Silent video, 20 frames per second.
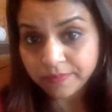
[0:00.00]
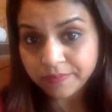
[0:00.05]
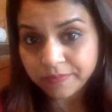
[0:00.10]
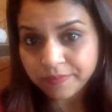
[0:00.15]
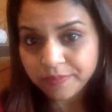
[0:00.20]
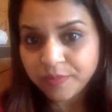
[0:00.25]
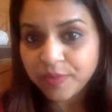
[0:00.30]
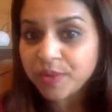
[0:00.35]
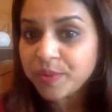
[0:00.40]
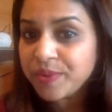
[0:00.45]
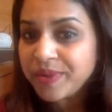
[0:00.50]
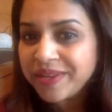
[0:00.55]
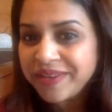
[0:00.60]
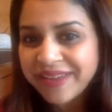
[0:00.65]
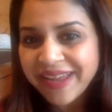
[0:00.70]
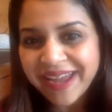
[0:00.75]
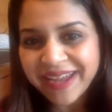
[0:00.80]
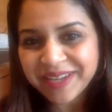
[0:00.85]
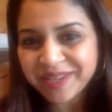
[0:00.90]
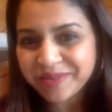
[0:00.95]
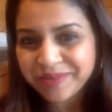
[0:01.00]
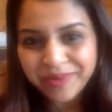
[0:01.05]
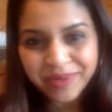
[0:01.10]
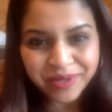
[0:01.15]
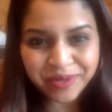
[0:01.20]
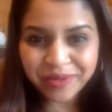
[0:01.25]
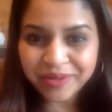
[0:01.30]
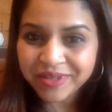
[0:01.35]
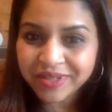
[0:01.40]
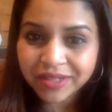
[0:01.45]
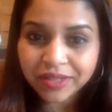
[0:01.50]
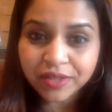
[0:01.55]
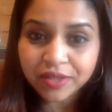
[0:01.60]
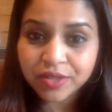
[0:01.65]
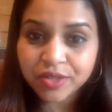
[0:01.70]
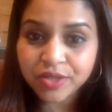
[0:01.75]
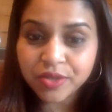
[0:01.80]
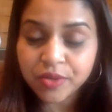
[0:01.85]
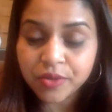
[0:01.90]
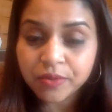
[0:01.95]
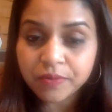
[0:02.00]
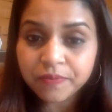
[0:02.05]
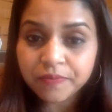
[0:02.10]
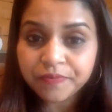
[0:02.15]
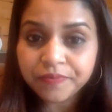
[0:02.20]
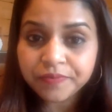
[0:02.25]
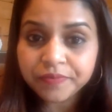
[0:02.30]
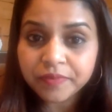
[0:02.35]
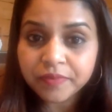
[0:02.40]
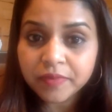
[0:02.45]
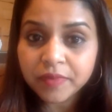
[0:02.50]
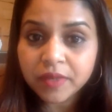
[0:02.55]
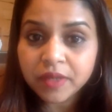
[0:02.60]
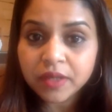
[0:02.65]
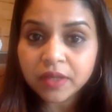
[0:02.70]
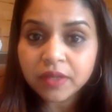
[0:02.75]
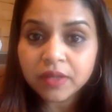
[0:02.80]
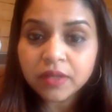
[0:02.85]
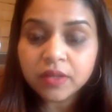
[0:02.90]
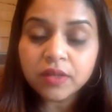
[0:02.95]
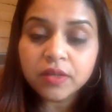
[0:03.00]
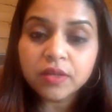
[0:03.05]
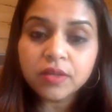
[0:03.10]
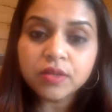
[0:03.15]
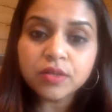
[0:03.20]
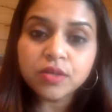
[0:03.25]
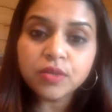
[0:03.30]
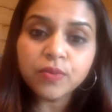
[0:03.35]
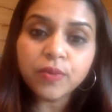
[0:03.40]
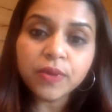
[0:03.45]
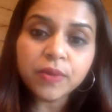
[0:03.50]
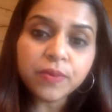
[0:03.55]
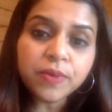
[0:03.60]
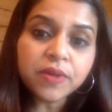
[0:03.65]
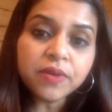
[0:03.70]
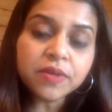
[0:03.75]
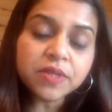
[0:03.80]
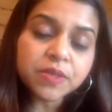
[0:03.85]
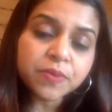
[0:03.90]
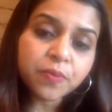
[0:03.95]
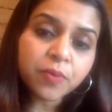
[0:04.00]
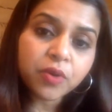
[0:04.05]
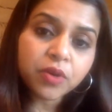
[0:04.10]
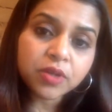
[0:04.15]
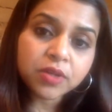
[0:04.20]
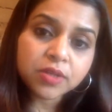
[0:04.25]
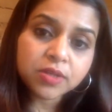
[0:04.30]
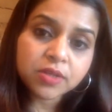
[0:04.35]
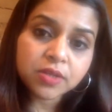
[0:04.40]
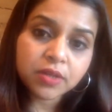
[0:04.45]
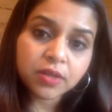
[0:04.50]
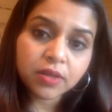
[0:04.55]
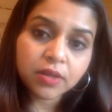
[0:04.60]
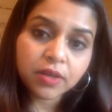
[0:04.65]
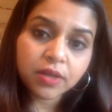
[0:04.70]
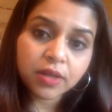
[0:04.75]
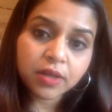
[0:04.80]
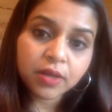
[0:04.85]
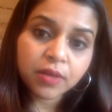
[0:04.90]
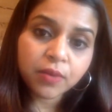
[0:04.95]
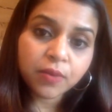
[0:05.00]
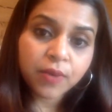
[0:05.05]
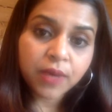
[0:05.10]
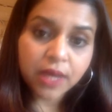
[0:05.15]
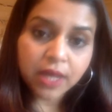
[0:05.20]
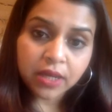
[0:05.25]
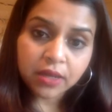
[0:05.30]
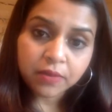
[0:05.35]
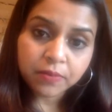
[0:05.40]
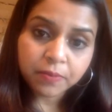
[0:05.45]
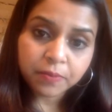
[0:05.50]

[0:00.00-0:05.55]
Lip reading: When we react, we are not in control. So when we respond in a way